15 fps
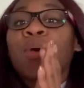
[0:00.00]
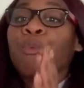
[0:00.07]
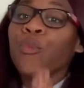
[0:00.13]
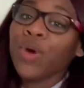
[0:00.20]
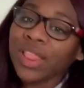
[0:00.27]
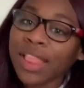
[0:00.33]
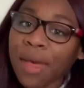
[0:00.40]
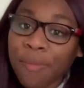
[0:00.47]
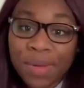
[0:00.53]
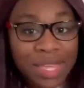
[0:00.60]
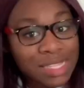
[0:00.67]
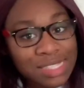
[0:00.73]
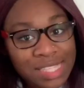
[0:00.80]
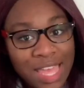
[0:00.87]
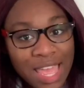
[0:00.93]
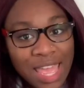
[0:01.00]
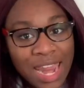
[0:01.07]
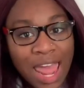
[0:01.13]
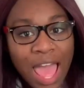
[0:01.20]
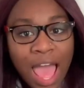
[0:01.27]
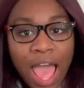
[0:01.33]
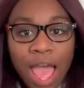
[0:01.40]
With that being
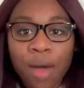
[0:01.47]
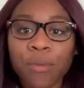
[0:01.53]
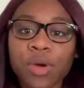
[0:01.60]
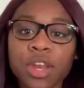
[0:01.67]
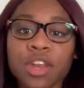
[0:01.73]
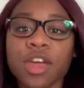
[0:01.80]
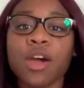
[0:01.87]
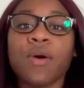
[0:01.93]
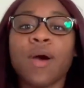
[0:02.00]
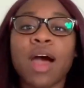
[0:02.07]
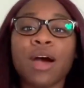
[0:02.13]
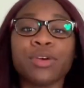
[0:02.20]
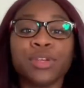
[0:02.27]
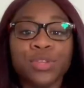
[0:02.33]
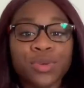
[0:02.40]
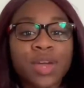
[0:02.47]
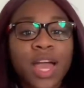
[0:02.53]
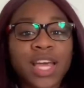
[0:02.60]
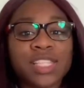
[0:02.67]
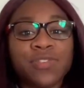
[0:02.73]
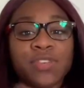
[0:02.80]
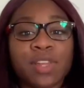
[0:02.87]
said, I want to know how you
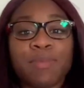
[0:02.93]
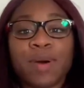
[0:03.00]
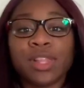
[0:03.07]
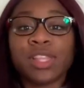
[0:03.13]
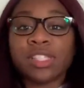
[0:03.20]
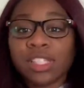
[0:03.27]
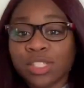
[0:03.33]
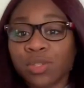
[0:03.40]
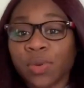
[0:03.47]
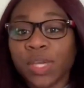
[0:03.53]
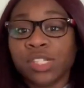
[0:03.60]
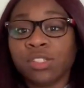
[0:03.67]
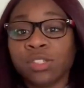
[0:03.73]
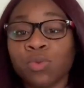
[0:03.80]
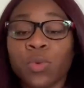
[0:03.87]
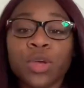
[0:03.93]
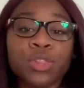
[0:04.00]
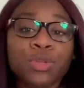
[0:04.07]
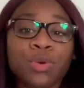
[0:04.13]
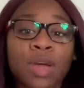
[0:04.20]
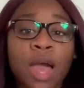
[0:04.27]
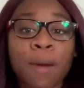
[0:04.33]
guys feel about the situation.
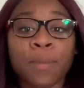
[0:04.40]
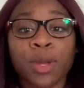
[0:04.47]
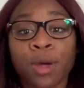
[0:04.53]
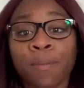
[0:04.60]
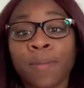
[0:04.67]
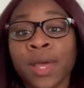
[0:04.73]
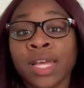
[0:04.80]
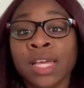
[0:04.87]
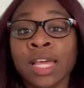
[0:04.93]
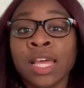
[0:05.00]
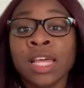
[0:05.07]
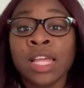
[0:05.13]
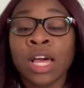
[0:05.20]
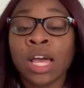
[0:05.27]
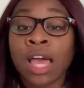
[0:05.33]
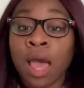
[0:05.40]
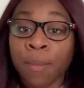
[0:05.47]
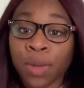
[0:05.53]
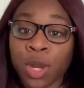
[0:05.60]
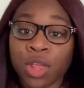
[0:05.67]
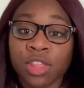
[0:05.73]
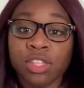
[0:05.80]
Whether you comment
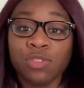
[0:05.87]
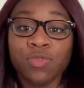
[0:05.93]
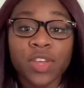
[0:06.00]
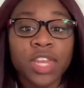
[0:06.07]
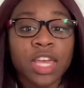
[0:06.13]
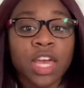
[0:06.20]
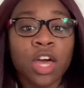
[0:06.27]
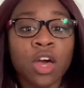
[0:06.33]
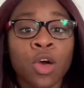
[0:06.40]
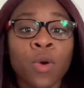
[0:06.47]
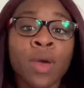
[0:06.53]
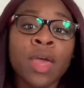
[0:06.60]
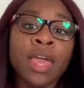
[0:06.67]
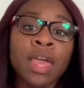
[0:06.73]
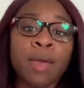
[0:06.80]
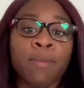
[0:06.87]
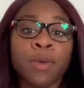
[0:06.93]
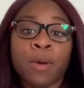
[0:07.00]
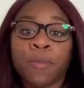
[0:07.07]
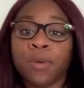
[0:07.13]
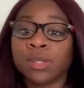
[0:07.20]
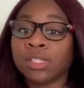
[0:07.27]
on this video, hit
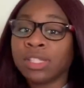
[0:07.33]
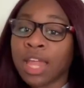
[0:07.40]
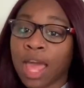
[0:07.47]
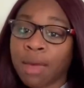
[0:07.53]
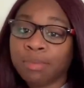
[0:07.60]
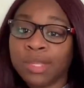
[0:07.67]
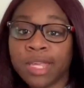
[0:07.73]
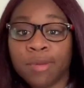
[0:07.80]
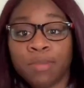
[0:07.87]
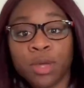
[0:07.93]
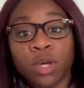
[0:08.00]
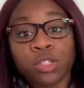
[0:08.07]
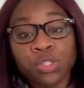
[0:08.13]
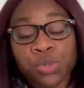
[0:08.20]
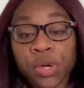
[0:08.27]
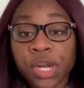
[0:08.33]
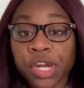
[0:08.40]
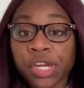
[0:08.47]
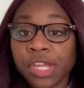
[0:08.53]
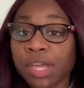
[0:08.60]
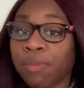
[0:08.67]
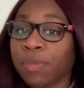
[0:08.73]
me up on Snap, DM me on Twitter,
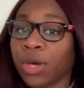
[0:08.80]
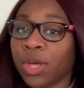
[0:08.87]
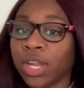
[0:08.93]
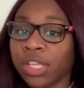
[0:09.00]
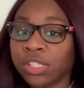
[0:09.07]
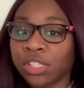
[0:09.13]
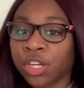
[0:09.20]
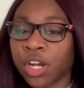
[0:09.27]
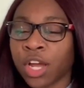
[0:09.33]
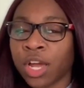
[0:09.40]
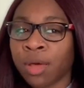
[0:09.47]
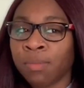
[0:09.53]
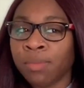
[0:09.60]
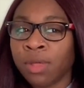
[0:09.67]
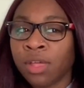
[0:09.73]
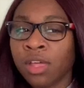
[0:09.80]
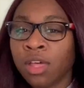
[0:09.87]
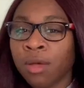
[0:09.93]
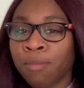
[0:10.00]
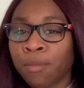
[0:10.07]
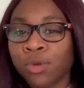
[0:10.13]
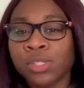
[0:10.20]
DM me on Instagram.
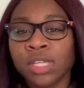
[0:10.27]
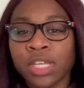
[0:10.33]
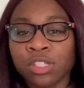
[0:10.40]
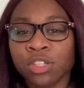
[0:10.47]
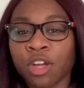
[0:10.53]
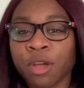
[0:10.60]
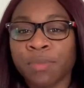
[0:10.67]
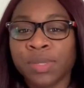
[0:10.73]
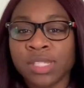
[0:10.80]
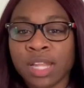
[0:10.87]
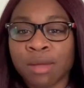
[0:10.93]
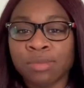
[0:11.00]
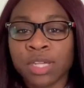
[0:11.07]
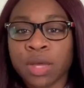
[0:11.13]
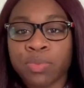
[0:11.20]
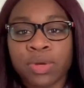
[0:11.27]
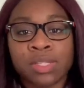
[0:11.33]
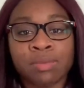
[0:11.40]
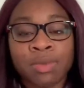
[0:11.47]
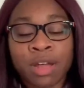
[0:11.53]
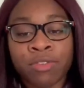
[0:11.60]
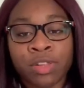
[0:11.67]
Mostly Instagram and Snapchat,
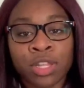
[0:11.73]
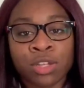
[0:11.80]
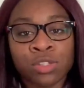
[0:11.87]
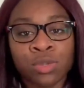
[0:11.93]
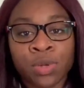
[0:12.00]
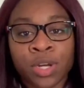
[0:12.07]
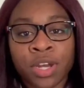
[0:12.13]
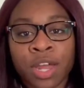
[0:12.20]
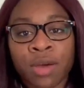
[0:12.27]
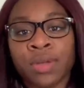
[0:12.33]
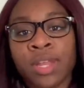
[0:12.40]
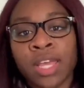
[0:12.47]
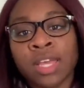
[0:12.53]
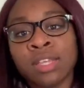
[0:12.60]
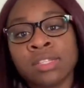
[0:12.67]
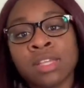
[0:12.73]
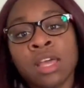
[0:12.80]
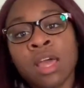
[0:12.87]
because I'm not really on Twitter nowadays.